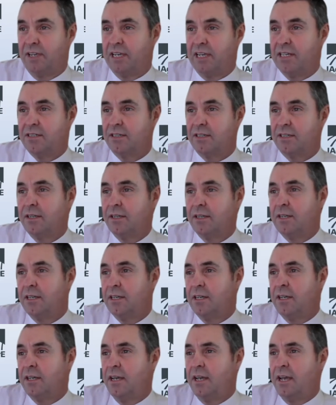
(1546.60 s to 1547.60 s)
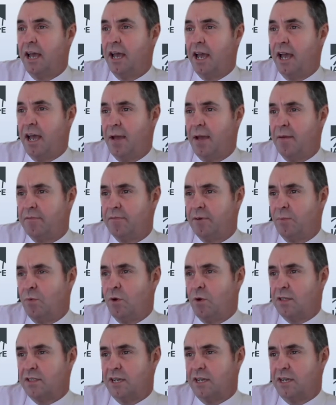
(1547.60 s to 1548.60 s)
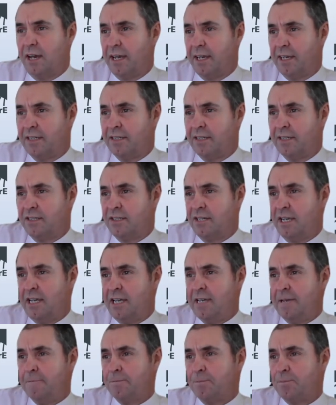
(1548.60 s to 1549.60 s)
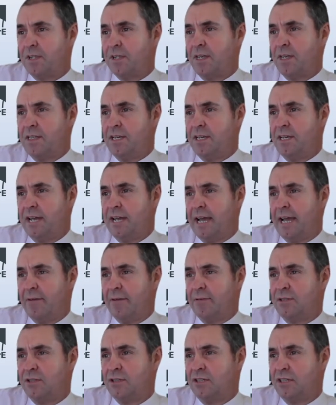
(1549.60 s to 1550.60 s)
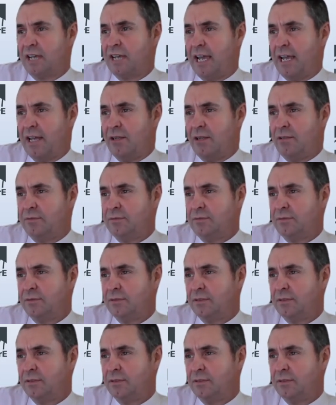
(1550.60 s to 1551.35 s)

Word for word: fleet. Uh, from what I can see, is it down to scale?